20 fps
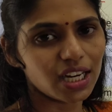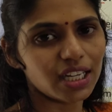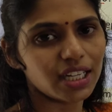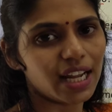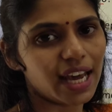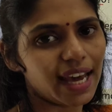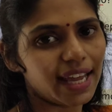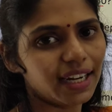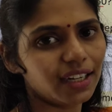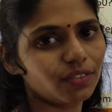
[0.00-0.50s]
and
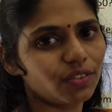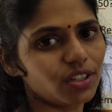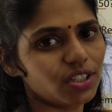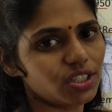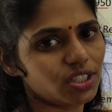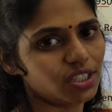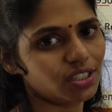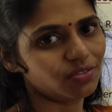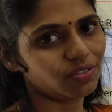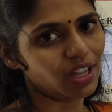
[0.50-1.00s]
direct
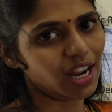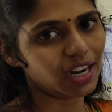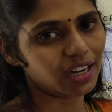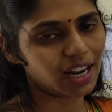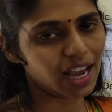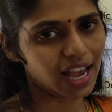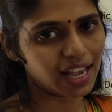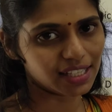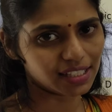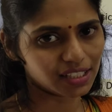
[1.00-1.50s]
question that
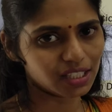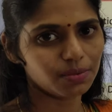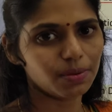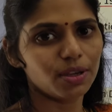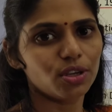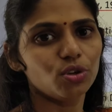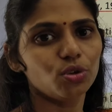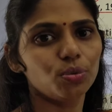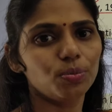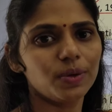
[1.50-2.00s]
asked
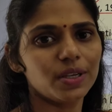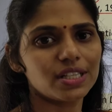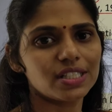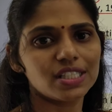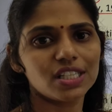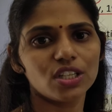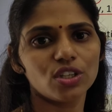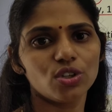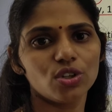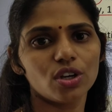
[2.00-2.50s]
by
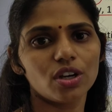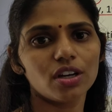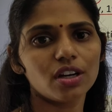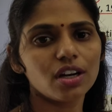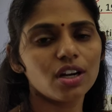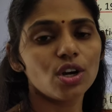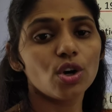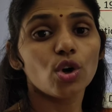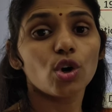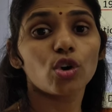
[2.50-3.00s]
UPSC in your
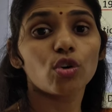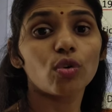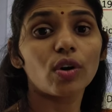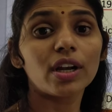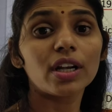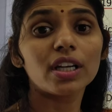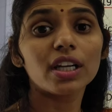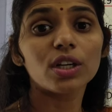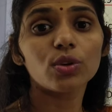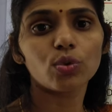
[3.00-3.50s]

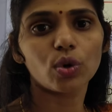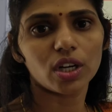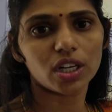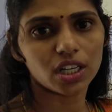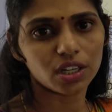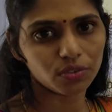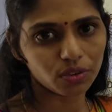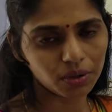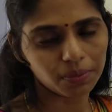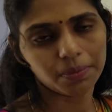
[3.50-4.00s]

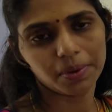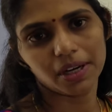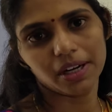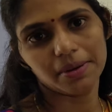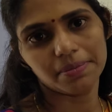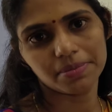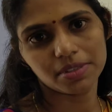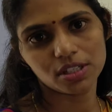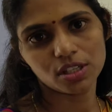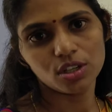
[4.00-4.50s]
2021
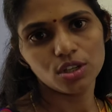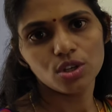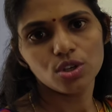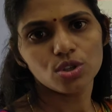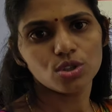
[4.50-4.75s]
prelims.